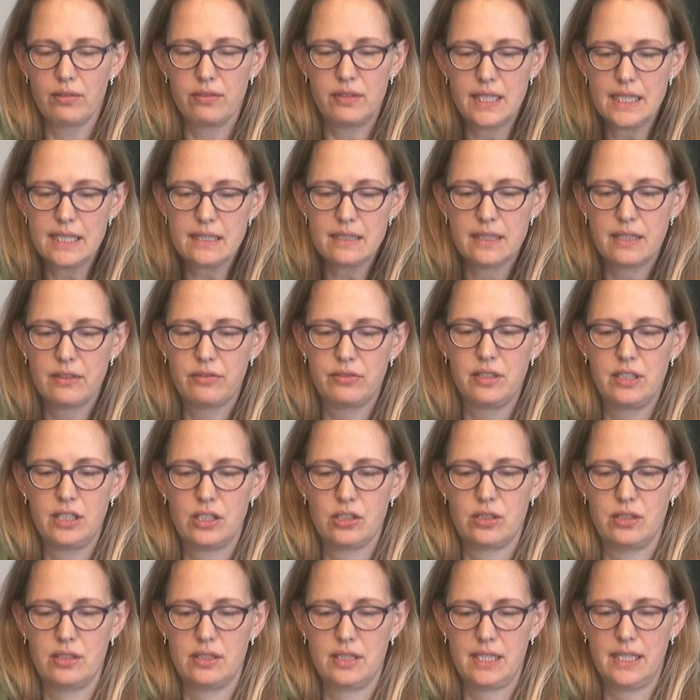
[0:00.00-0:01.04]
these
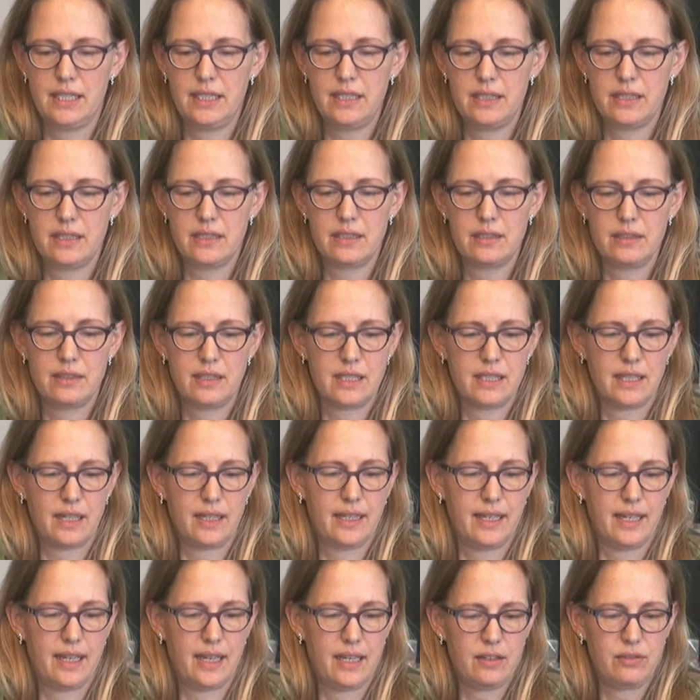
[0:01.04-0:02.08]
definitions here that I
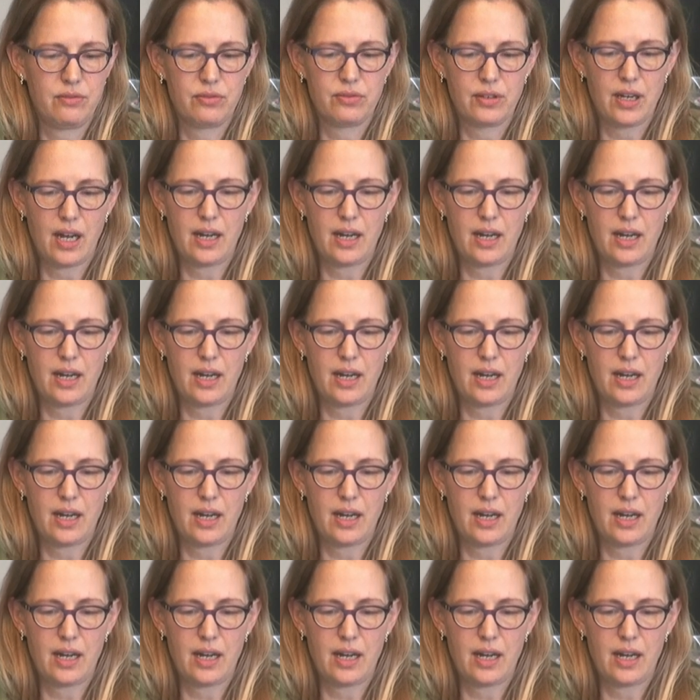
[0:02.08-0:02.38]
gave